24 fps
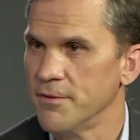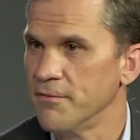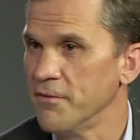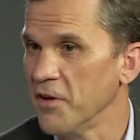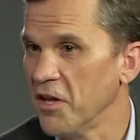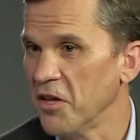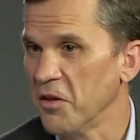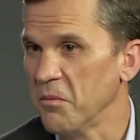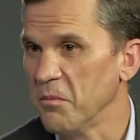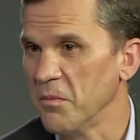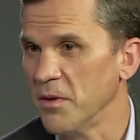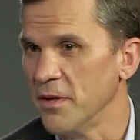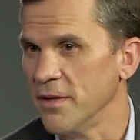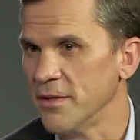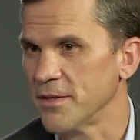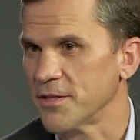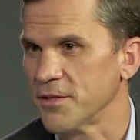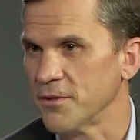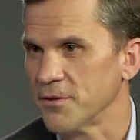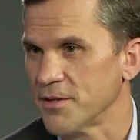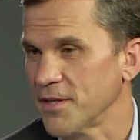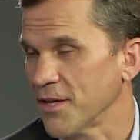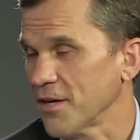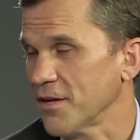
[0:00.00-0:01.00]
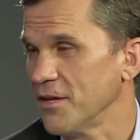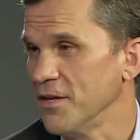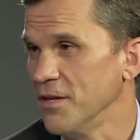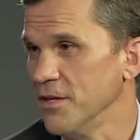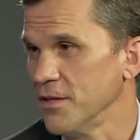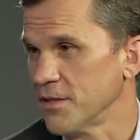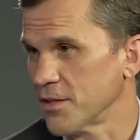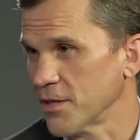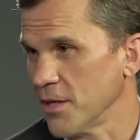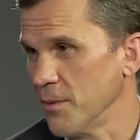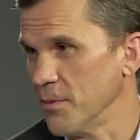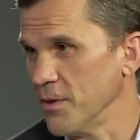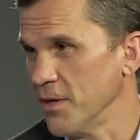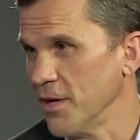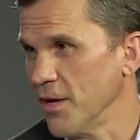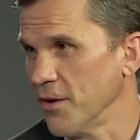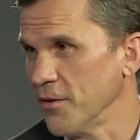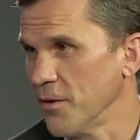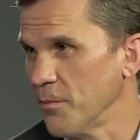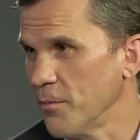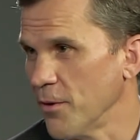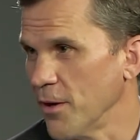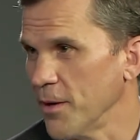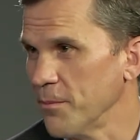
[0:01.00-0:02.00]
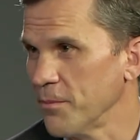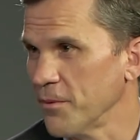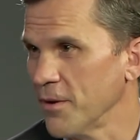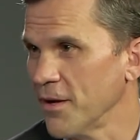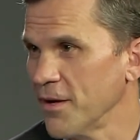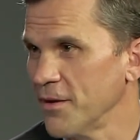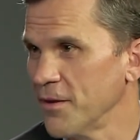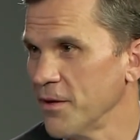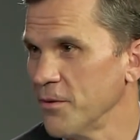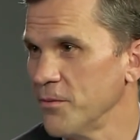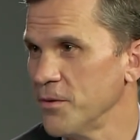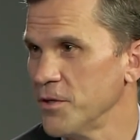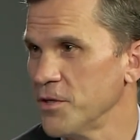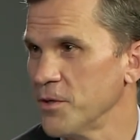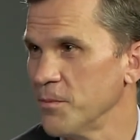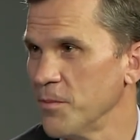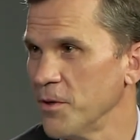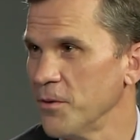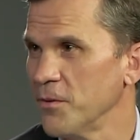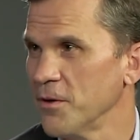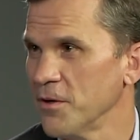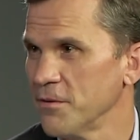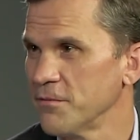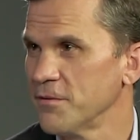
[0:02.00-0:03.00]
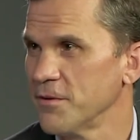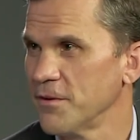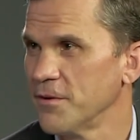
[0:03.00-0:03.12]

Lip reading: developments or techniques coming down the pipeline that we should be aware of?